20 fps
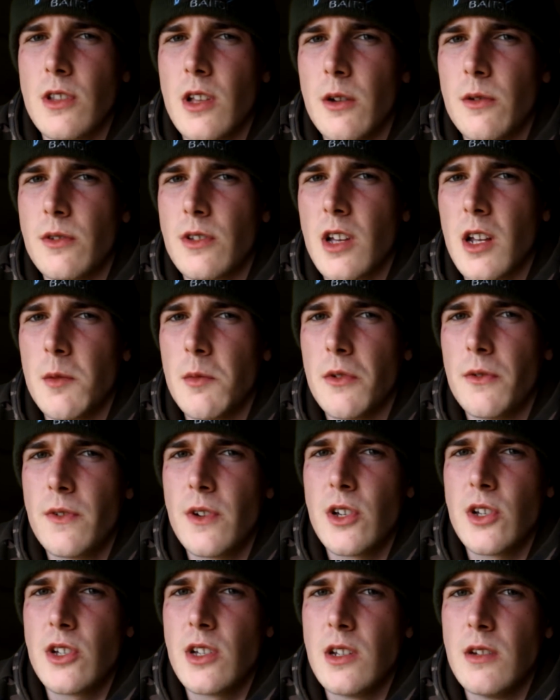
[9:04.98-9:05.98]
though is going to be
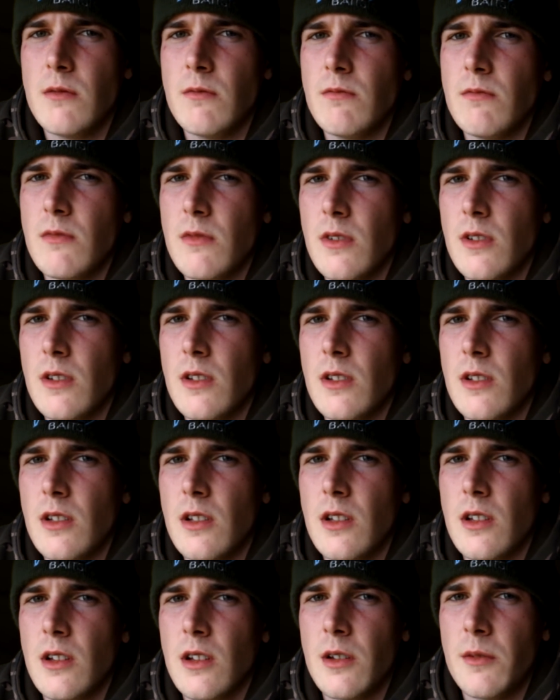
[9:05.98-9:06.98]
fishing
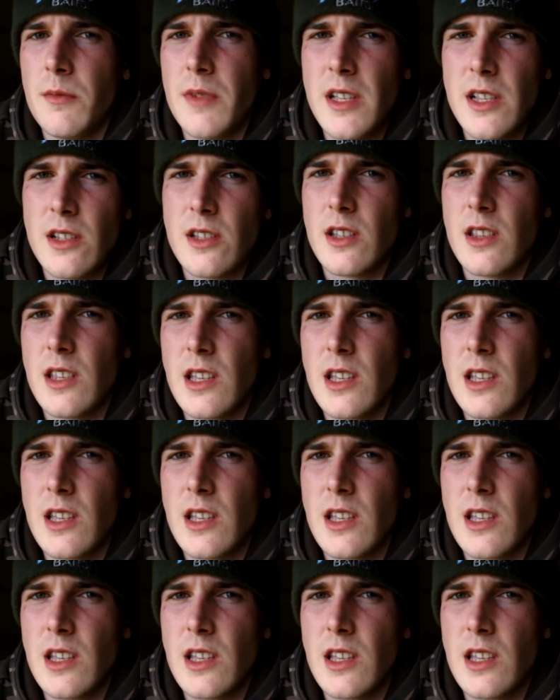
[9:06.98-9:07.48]
into